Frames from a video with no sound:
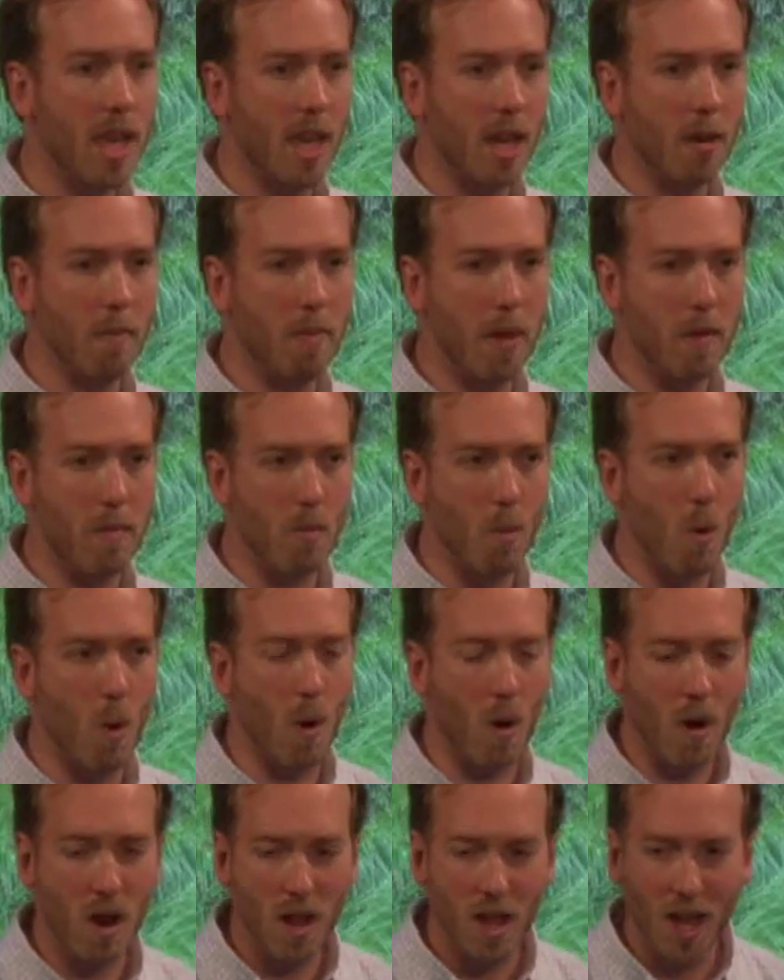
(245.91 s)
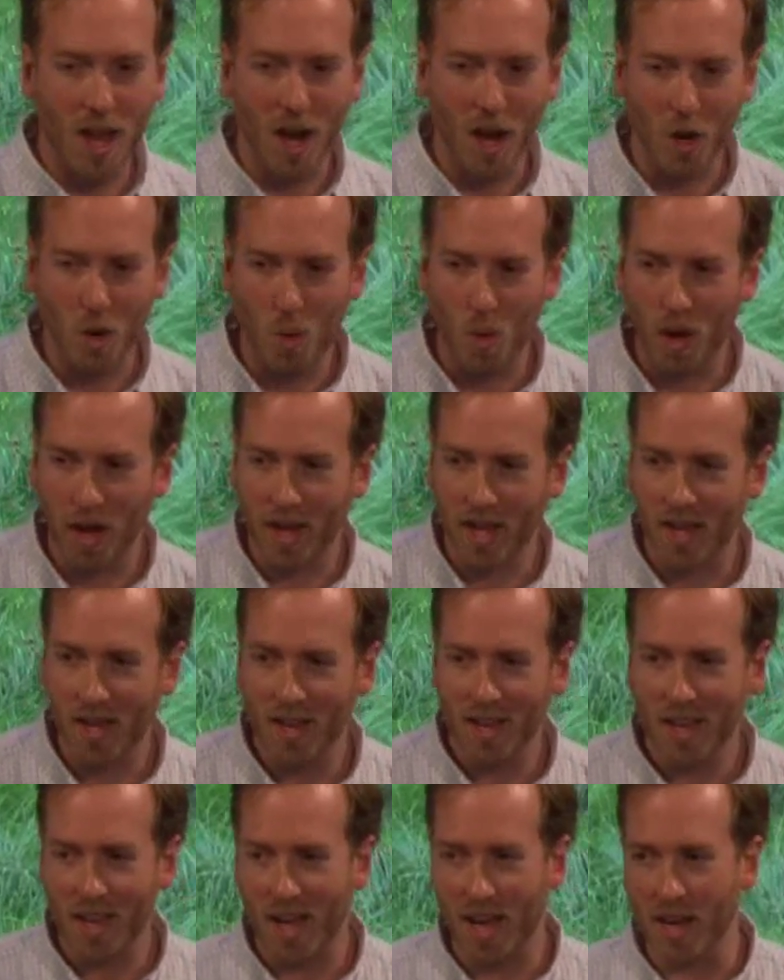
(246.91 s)
in a bit more uh, quick
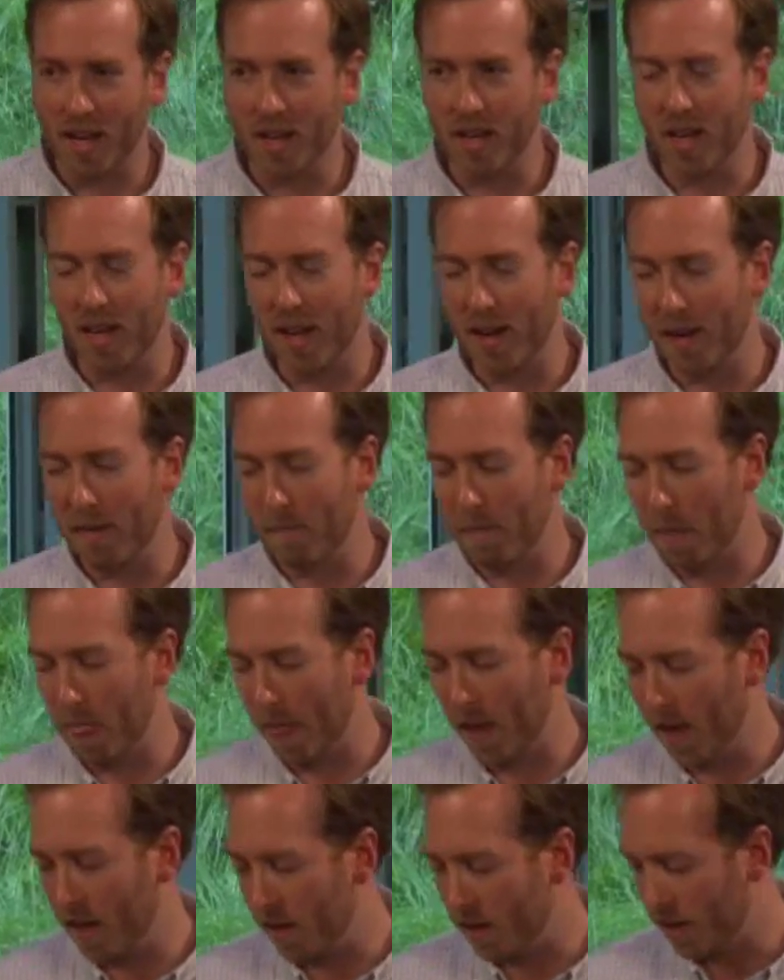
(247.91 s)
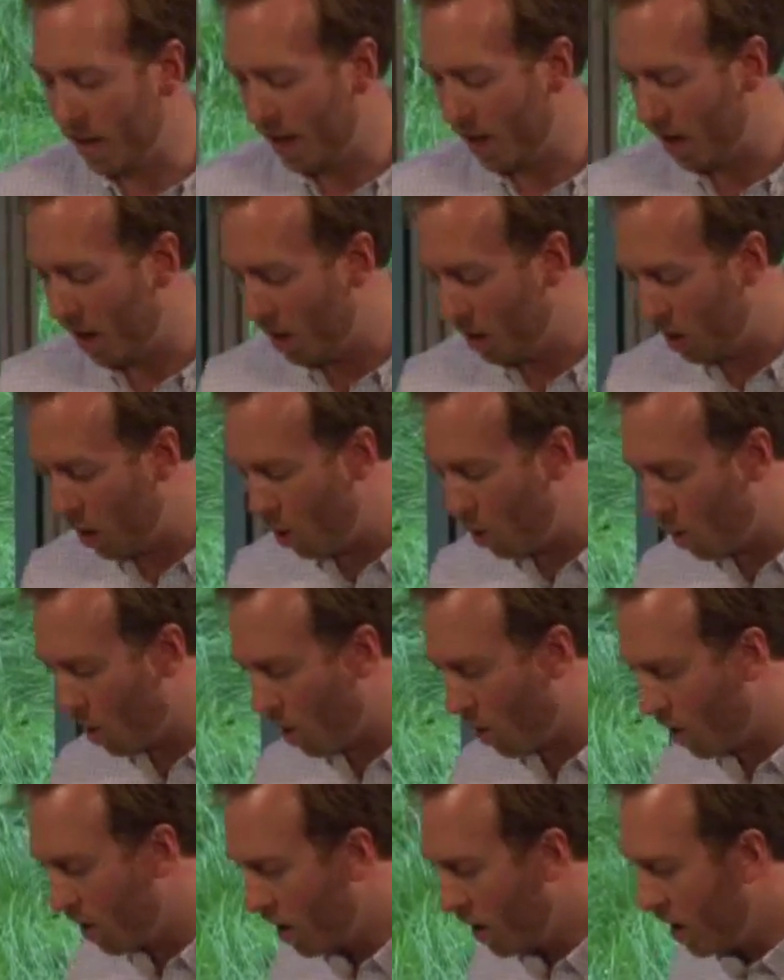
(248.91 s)
and, uh, and, and, and,
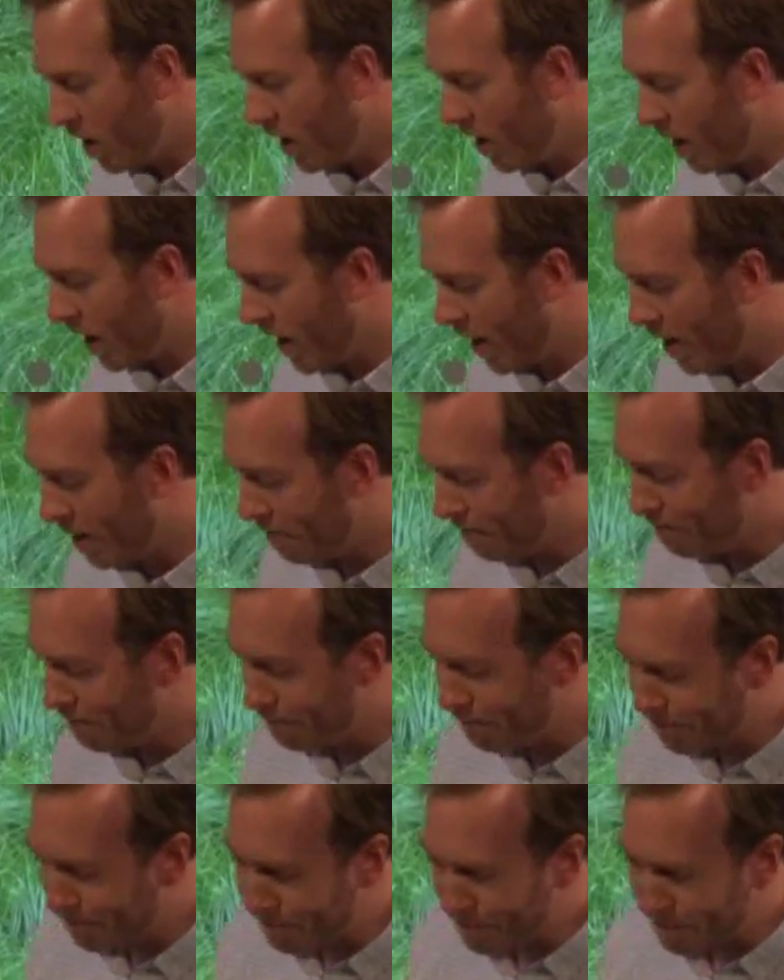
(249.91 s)
lower um,